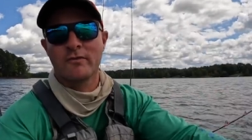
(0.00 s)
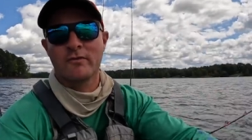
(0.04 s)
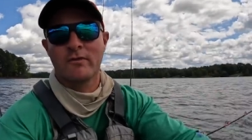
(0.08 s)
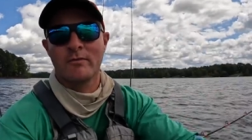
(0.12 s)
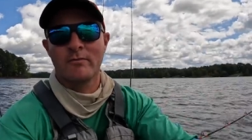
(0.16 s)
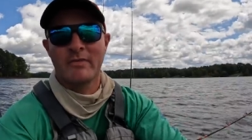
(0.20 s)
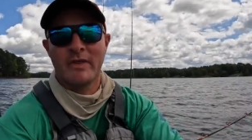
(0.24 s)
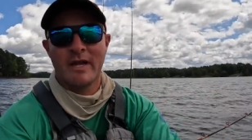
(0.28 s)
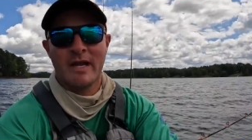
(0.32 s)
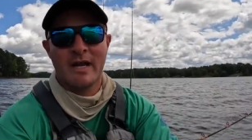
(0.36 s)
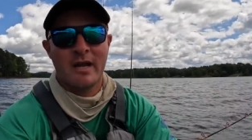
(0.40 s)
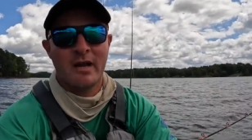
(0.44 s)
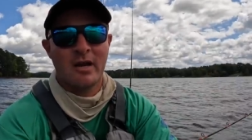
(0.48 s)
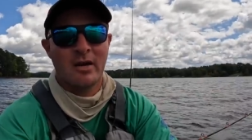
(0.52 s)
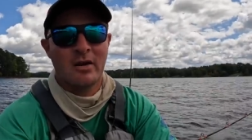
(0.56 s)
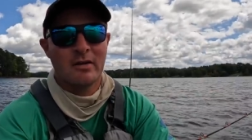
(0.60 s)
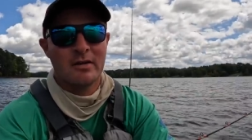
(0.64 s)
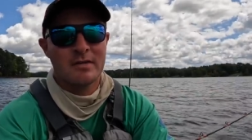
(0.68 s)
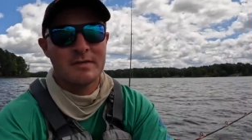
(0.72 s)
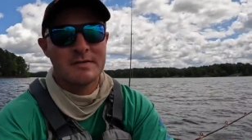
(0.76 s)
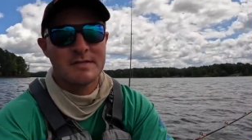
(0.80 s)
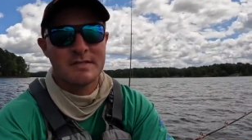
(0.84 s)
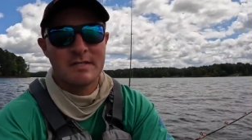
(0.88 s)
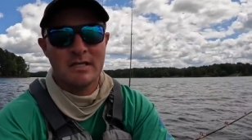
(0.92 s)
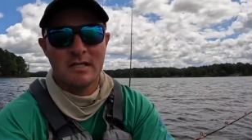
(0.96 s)
from there
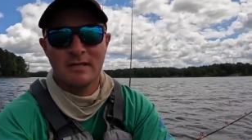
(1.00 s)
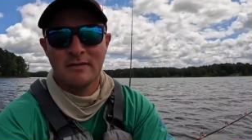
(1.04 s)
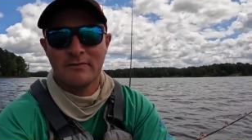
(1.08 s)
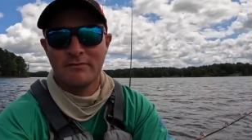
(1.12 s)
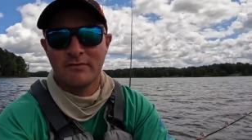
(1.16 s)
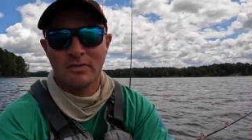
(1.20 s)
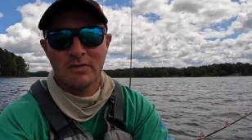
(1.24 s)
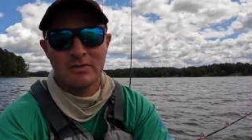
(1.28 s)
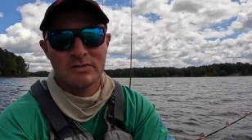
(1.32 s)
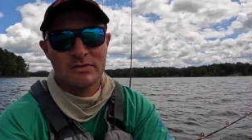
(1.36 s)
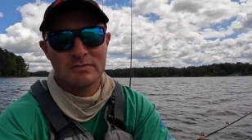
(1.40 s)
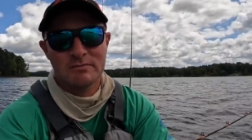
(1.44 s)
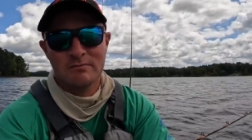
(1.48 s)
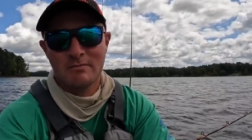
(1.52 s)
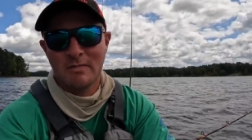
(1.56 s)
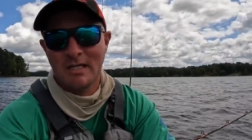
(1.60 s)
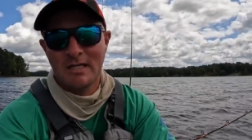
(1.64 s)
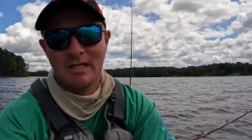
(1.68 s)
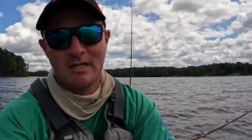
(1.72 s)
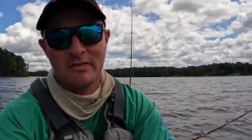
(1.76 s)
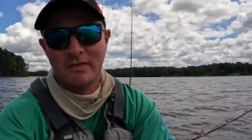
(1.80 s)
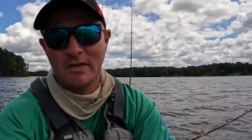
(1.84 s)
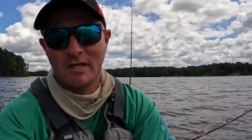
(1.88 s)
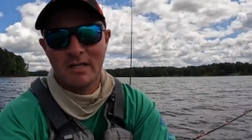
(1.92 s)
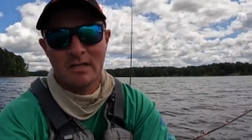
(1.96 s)
and see if there's
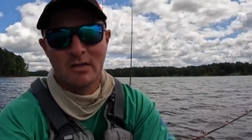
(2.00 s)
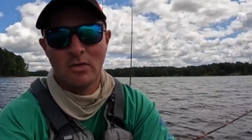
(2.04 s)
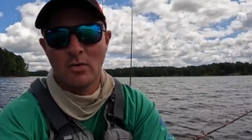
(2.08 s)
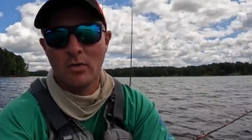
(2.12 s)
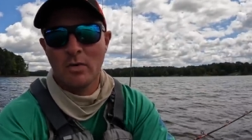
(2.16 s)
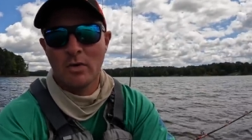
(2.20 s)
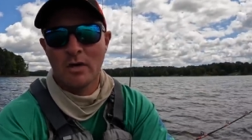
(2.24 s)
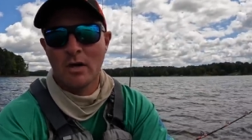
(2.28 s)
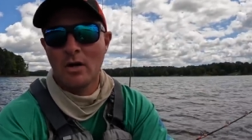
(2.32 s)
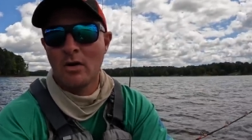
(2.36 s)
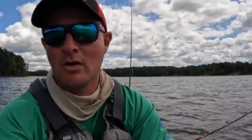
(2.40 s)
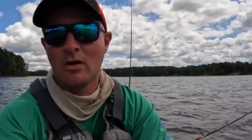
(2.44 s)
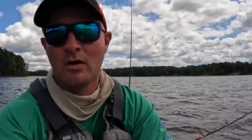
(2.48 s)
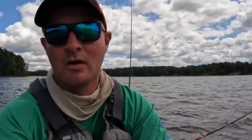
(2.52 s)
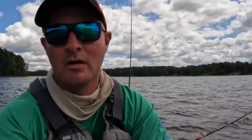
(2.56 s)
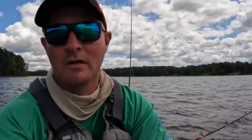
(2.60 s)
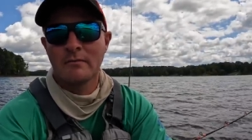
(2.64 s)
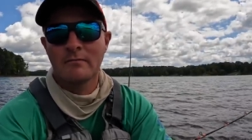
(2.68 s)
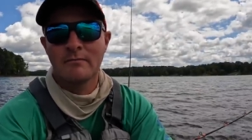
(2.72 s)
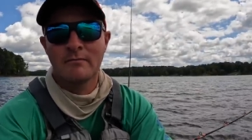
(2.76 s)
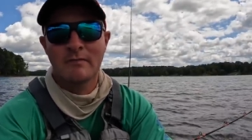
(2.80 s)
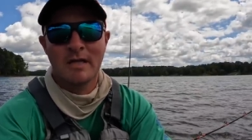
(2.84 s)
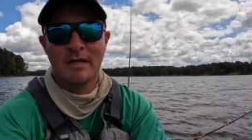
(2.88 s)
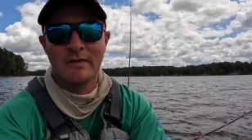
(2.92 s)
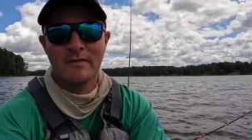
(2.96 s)
anything going
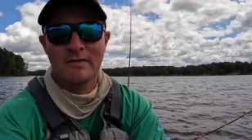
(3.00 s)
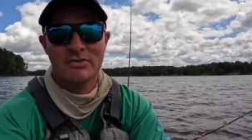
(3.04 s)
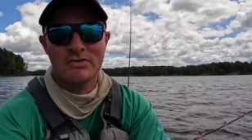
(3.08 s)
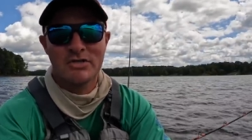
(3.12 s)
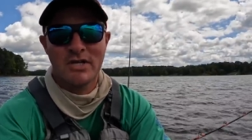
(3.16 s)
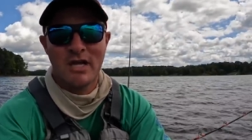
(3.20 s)
on in the